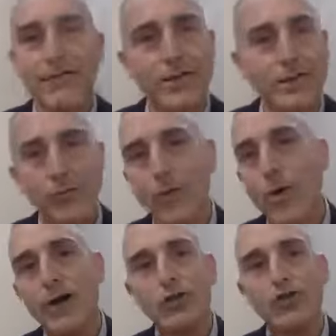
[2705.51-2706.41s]
It doesn't
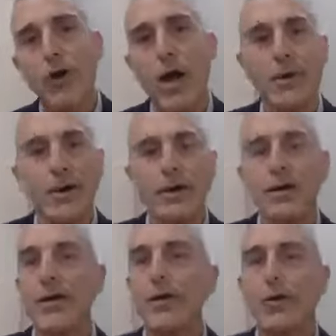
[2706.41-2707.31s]
require trauma
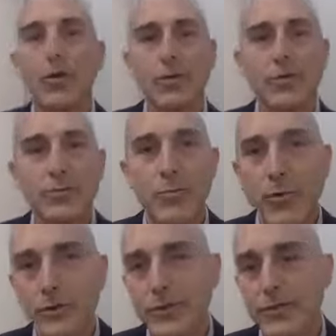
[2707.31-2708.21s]
or
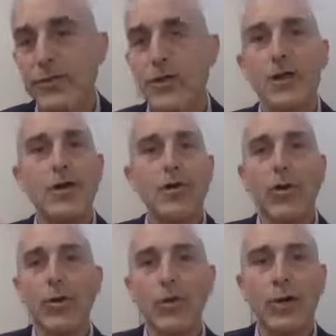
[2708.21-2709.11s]
sports
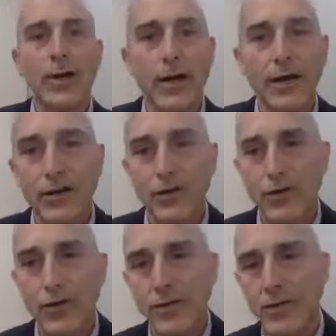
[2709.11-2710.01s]
or working on a
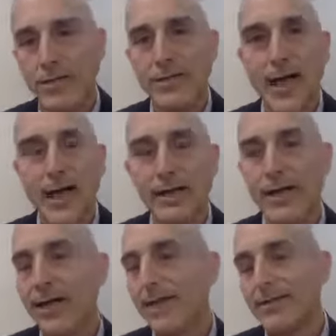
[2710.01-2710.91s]
construction site.
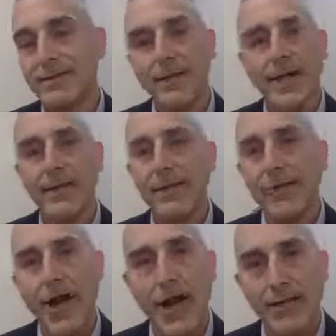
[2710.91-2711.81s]
Daily
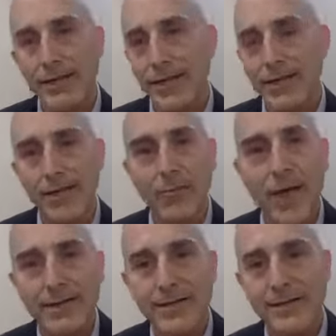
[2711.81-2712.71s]
grind, daily
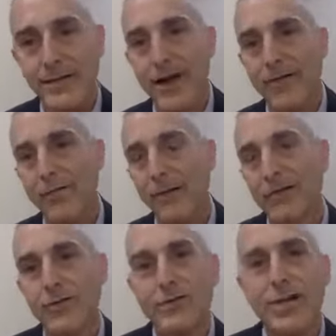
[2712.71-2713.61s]
impact is enough.
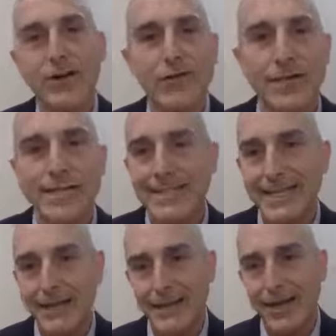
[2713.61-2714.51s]
Meniscal tears are
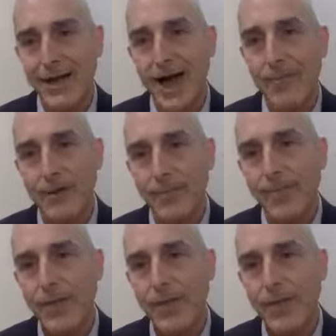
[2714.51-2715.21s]
exceedingly common.